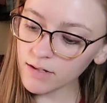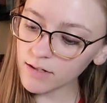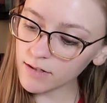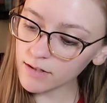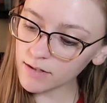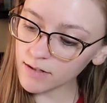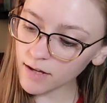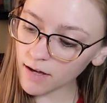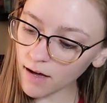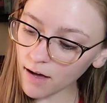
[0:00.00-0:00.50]

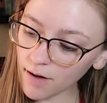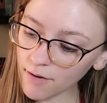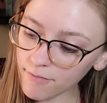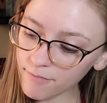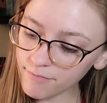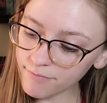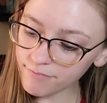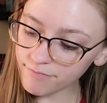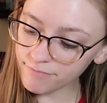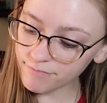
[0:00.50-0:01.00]
Yeah.
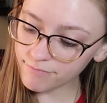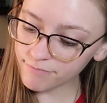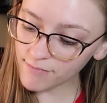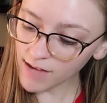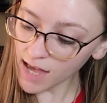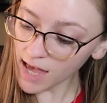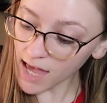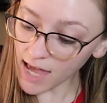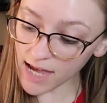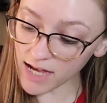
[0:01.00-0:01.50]

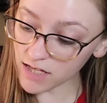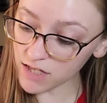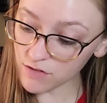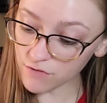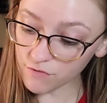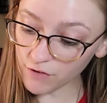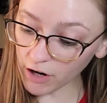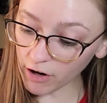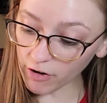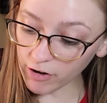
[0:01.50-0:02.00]
It's
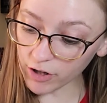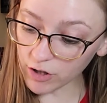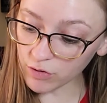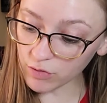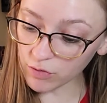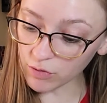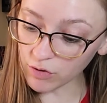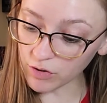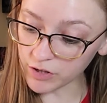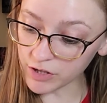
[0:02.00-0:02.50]
very
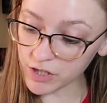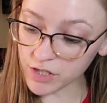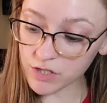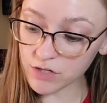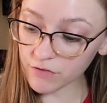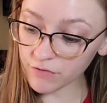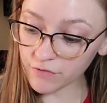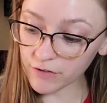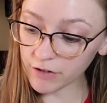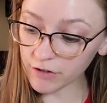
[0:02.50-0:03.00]
cool. This is
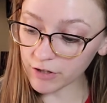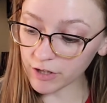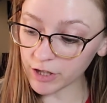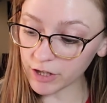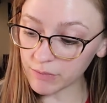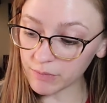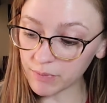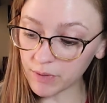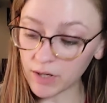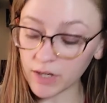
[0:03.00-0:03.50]
a very
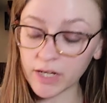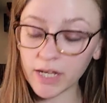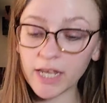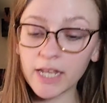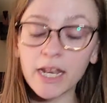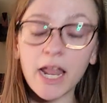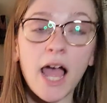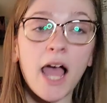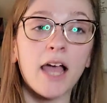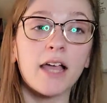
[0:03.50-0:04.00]
good book.
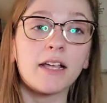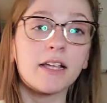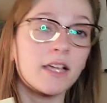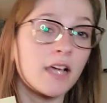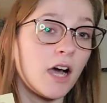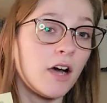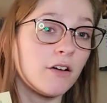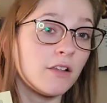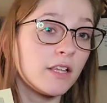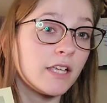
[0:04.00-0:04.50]
And
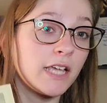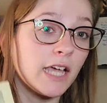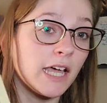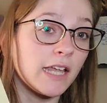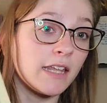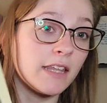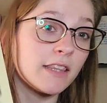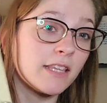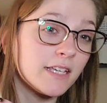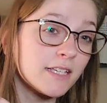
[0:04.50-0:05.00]

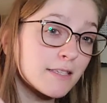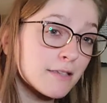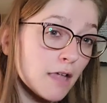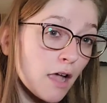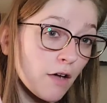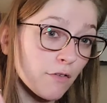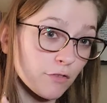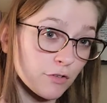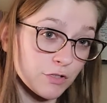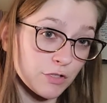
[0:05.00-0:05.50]
again, this
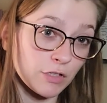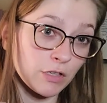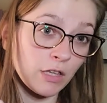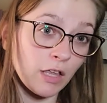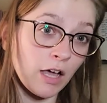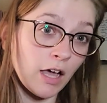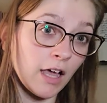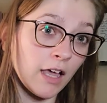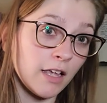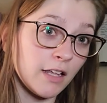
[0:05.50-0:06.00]
covers a
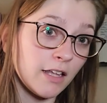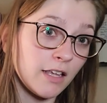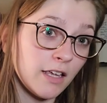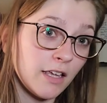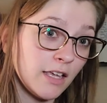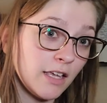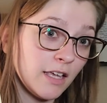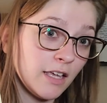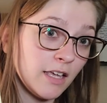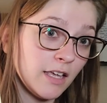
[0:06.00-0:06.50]
lot.
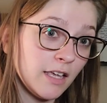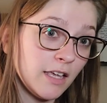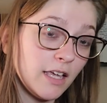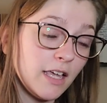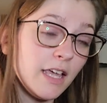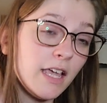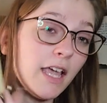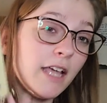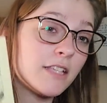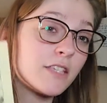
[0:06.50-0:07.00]

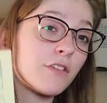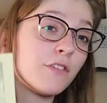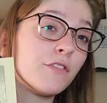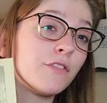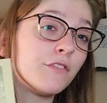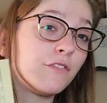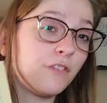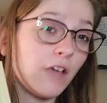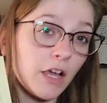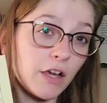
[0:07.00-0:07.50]
It's a
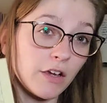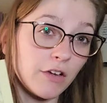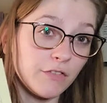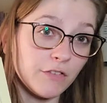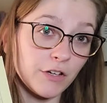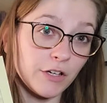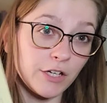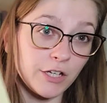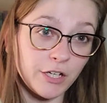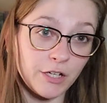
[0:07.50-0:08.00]
very,
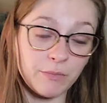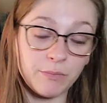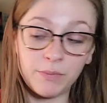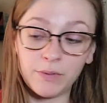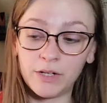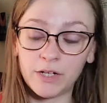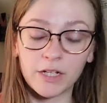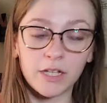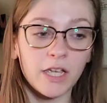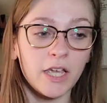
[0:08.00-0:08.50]
very good
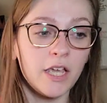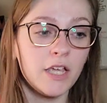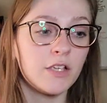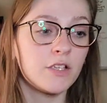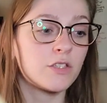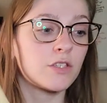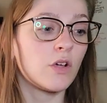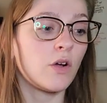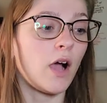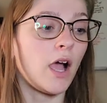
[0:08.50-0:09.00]
book.
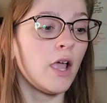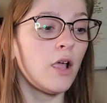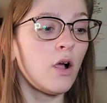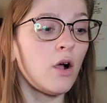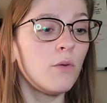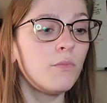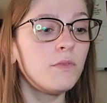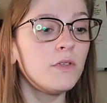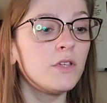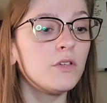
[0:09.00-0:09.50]
So I
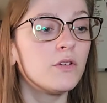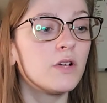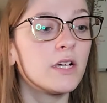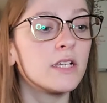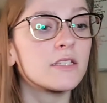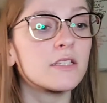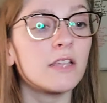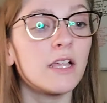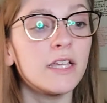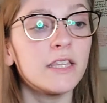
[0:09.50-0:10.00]
hope that you
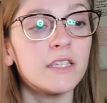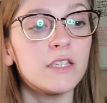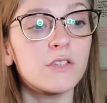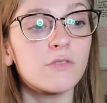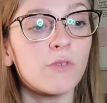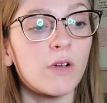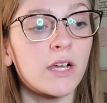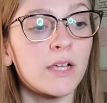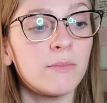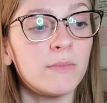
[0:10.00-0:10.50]
guys like these
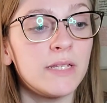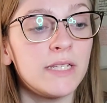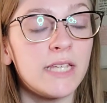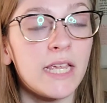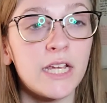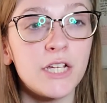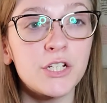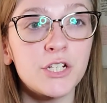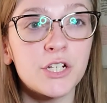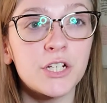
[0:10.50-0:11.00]

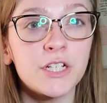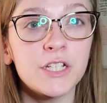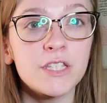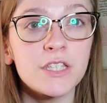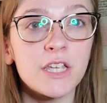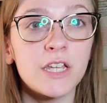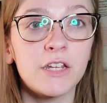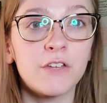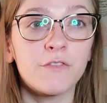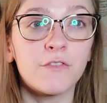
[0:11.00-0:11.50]
recommendations.
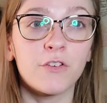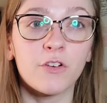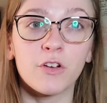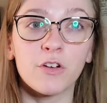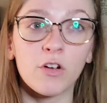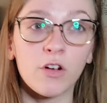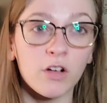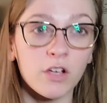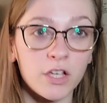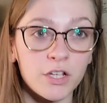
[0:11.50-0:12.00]
And if you're
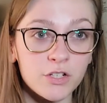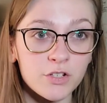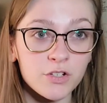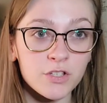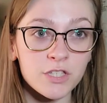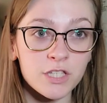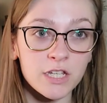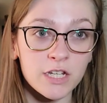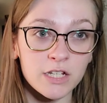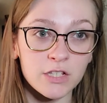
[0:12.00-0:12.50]
at all
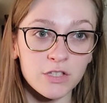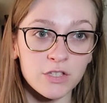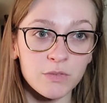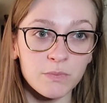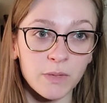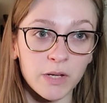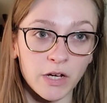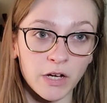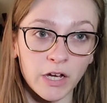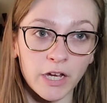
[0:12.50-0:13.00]
interested in
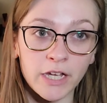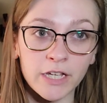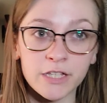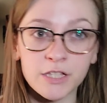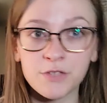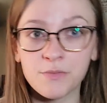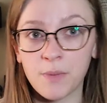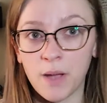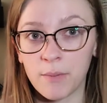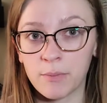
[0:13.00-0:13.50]

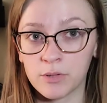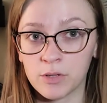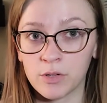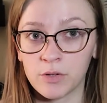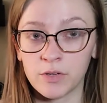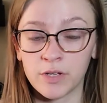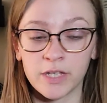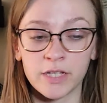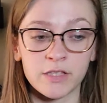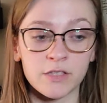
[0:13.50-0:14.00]
Sumerians,
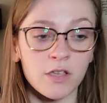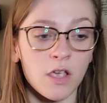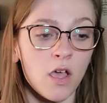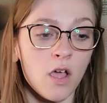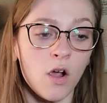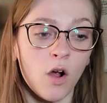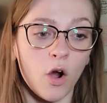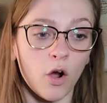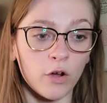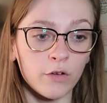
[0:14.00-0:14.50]
Babylonians,
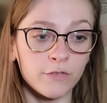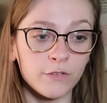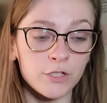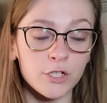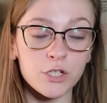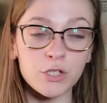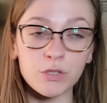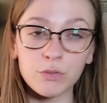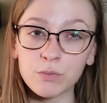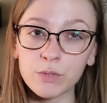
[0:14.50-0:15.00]
or if you
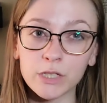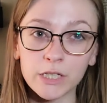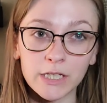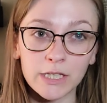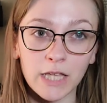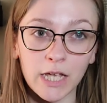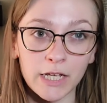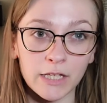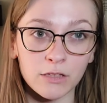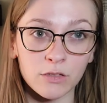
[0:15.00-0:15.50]
just really
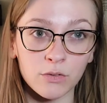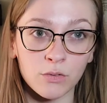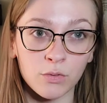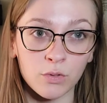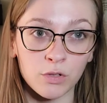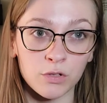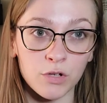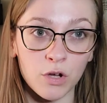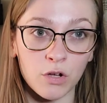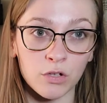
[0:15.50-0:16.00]
like The
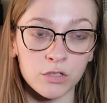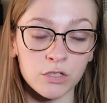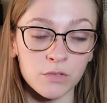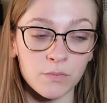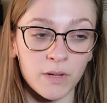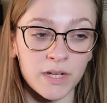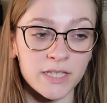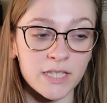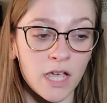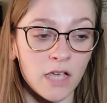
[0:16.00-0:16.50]
Horned Altar
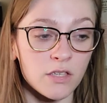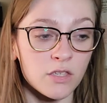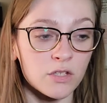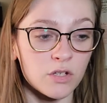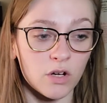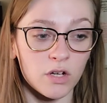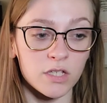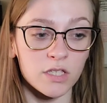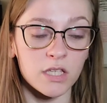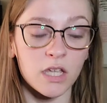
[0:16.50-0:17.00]
by Tess
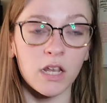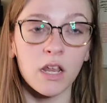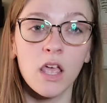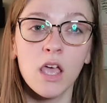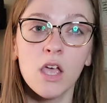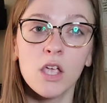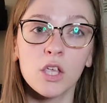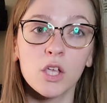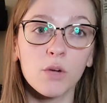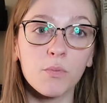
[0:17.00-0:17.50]
Dawson,
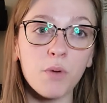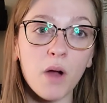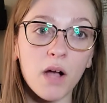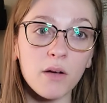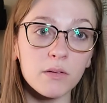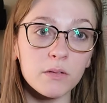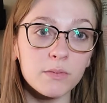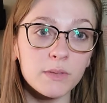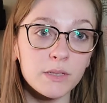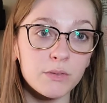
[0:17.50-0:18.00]
you'll
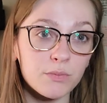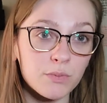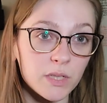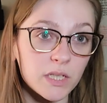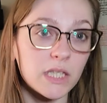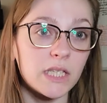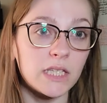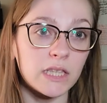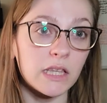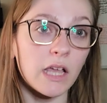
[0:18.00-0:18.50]
probably
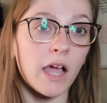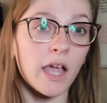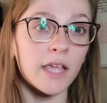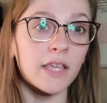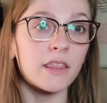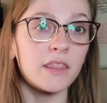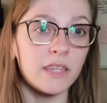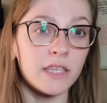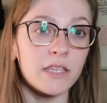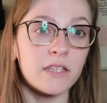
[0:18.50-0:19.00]
really
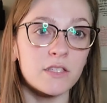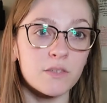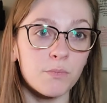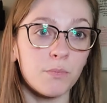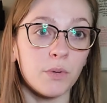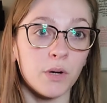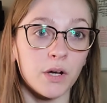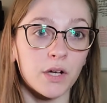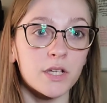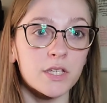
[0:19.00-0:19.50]
like these
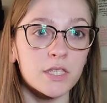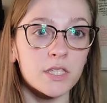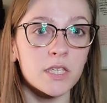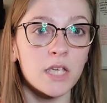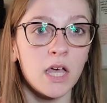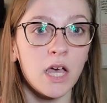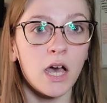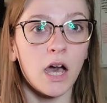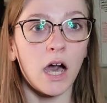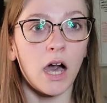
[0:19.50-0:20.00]
books.
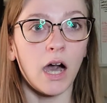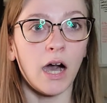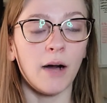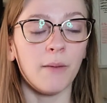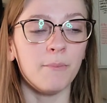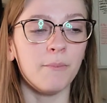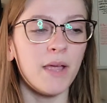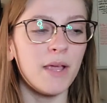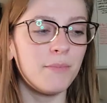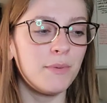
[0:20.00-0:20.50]

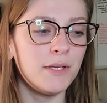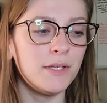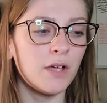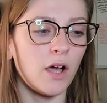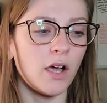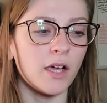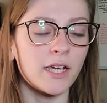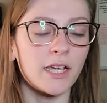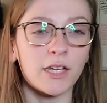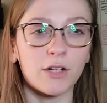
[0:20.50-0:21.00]
Um, maybe
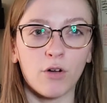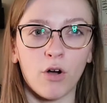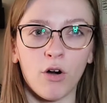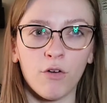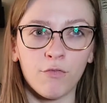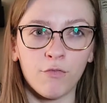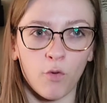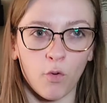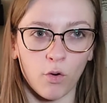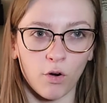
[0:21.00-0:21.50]
not get all
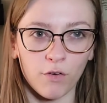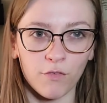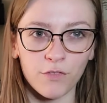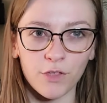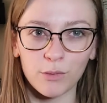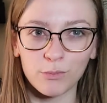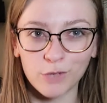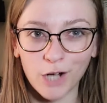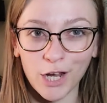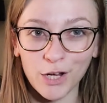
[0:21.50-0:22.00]
four of
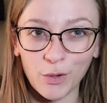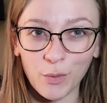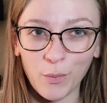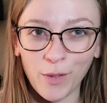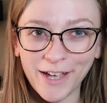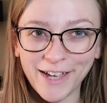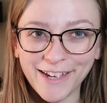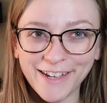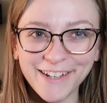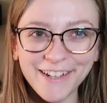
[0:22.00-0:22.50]
them right
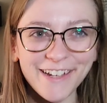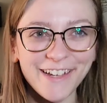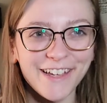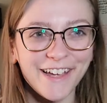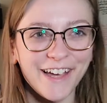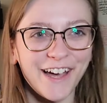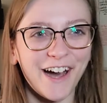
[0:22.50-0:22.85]
away.